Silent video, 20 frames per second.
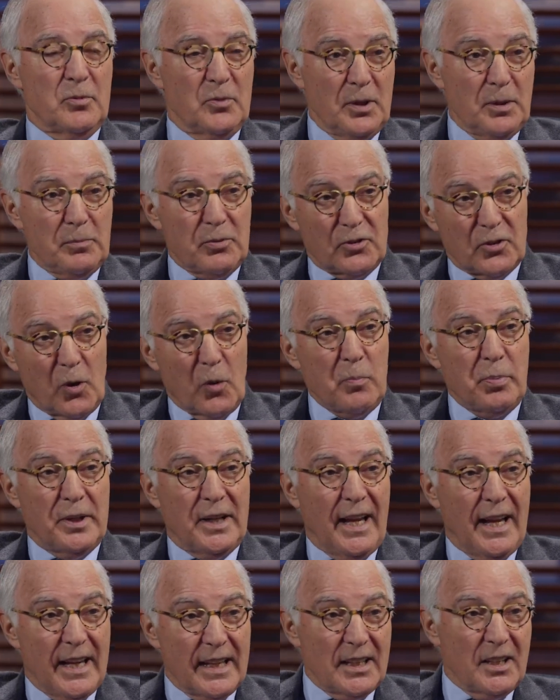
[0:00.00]
green soap
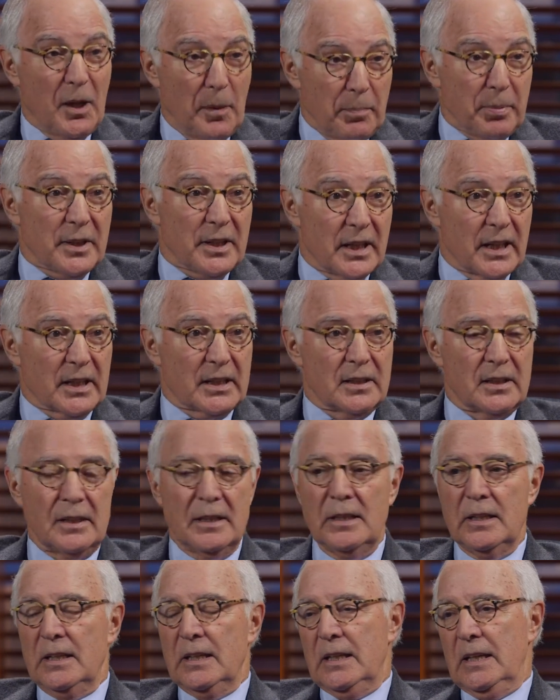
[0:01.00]
and hang it up again.
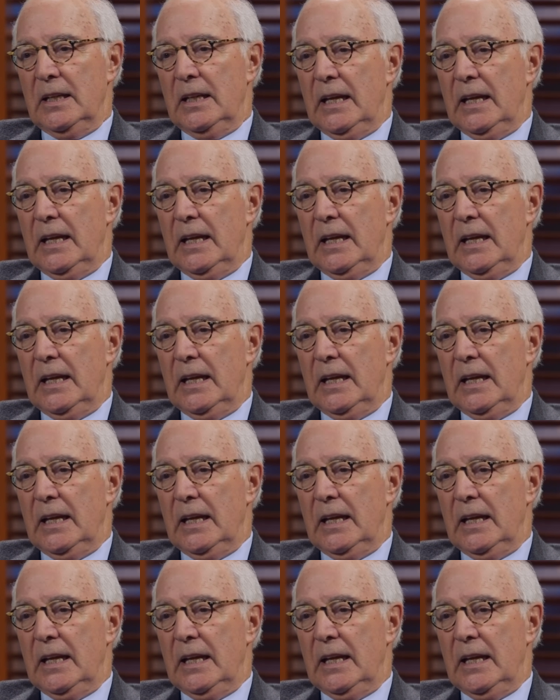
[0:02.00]
Yeah.